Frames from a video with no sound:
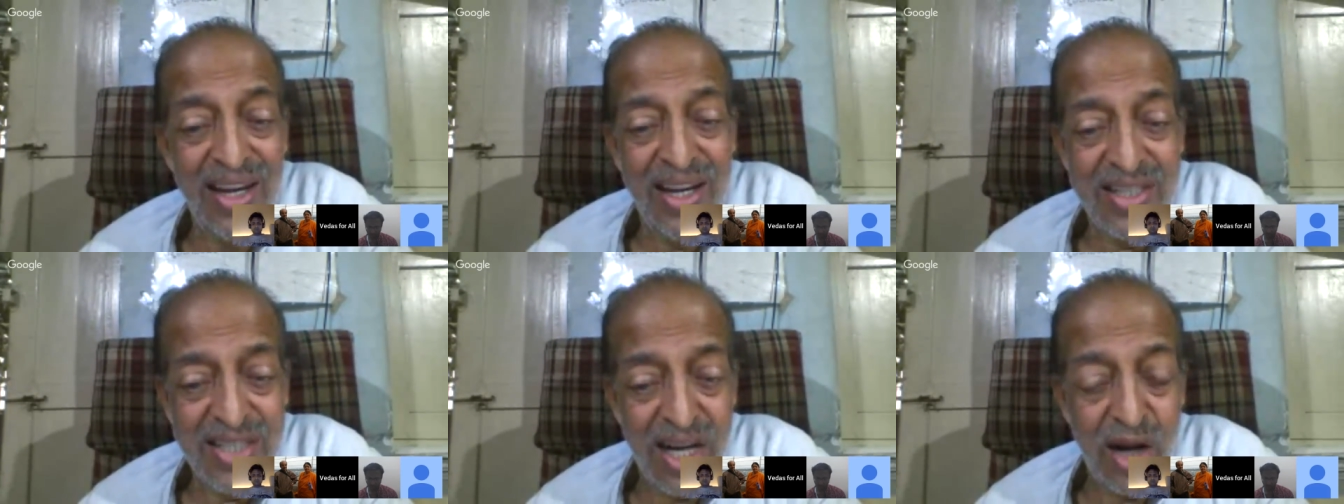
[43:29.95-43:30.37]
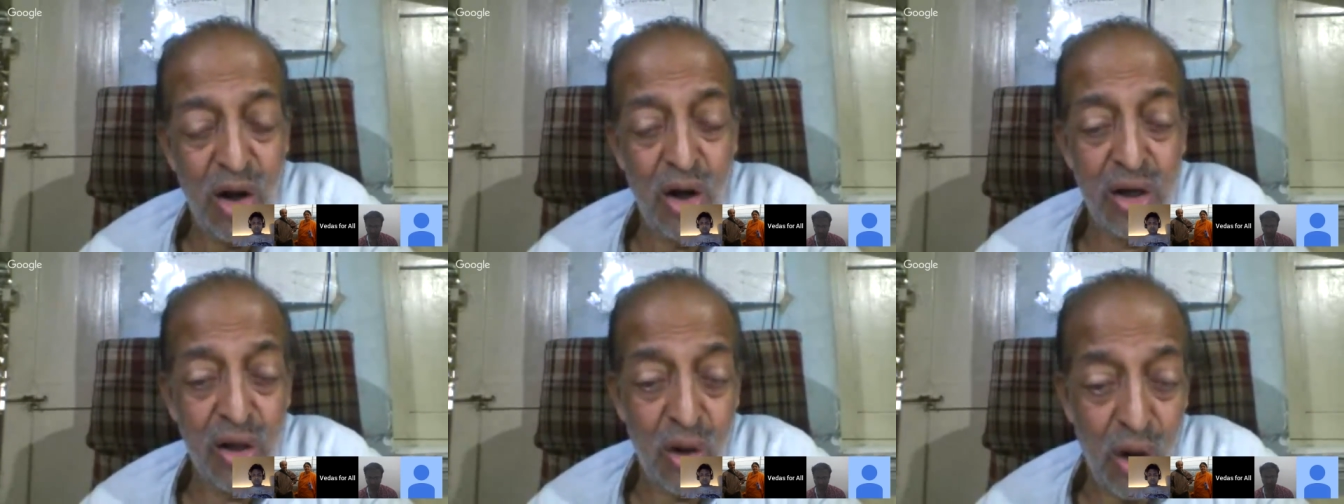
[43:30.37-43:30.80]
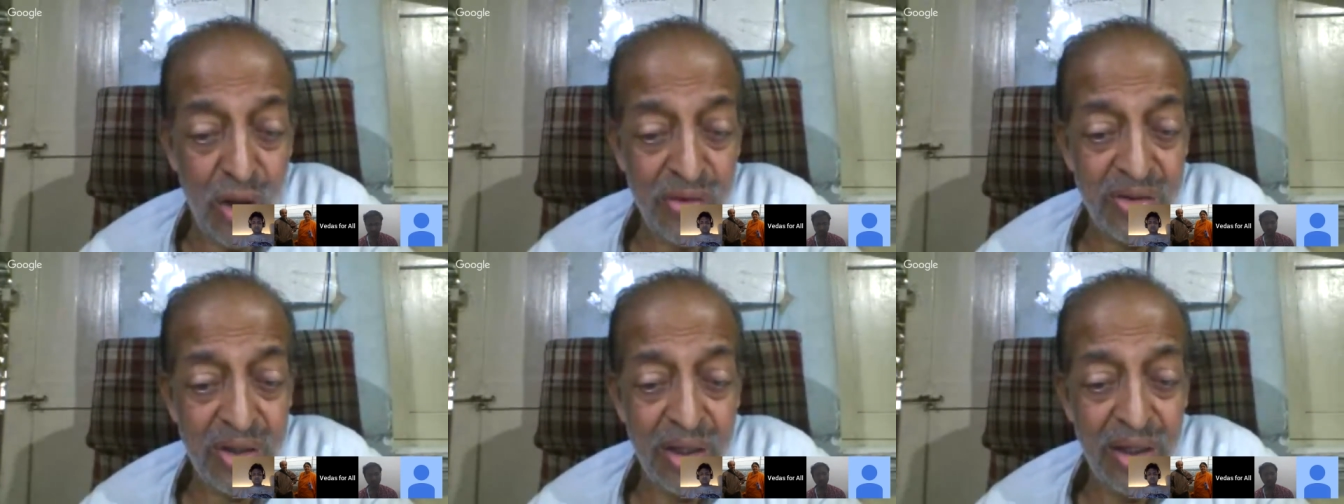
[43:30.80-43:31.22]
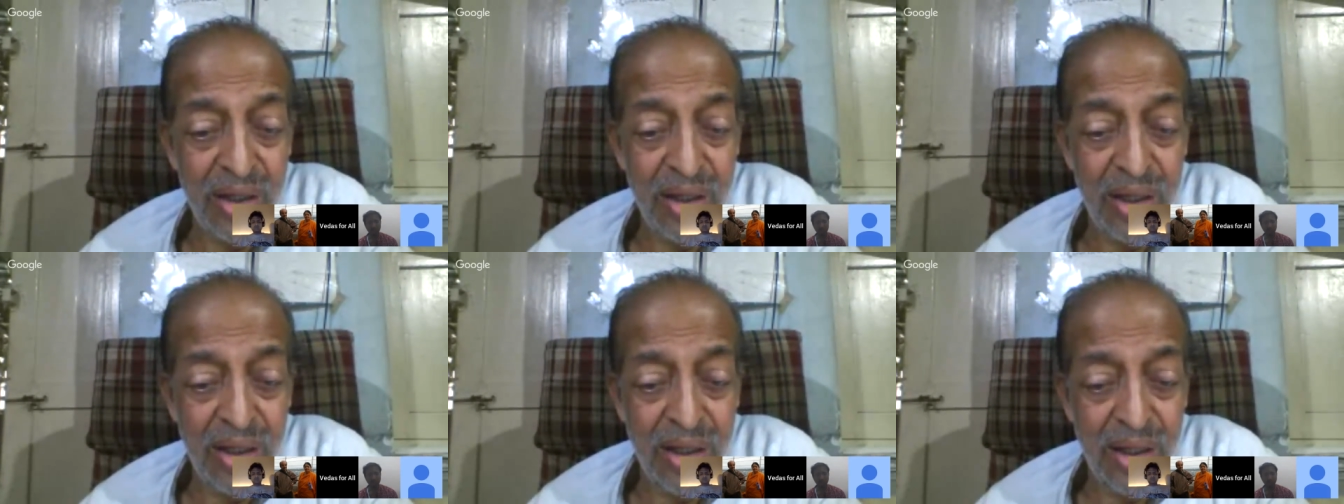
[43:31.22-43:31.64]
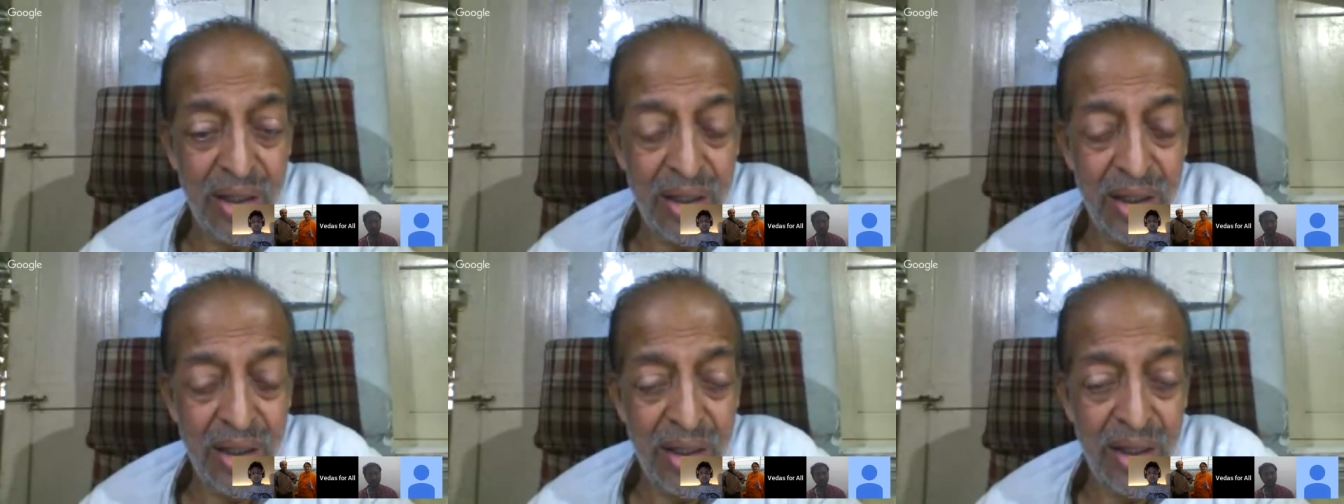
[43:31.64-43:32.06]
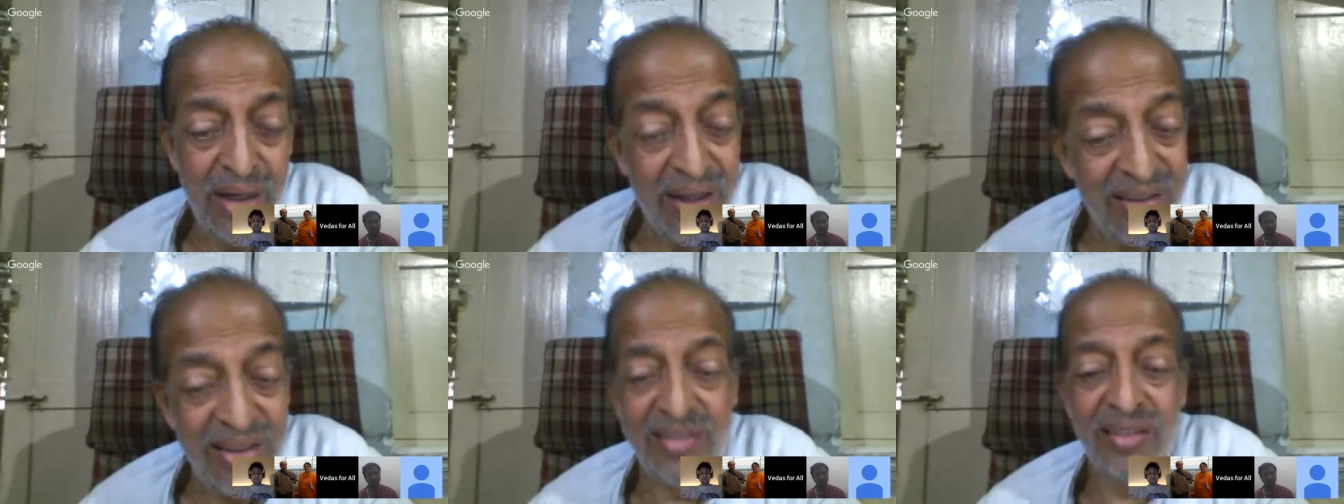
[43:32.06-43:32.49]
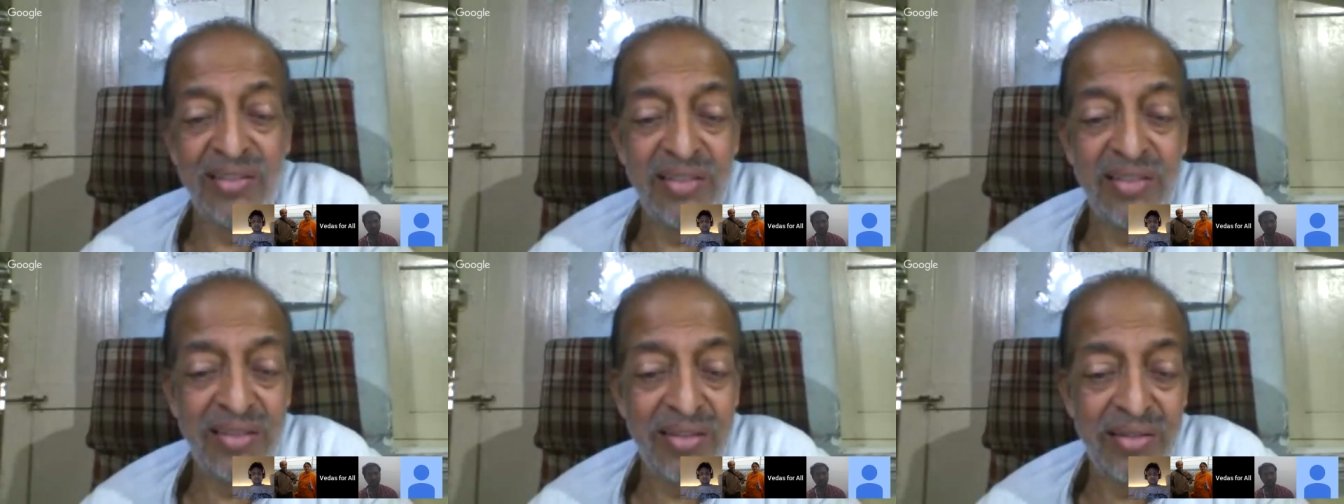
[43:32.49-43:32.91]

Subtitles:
shall not cause diseases.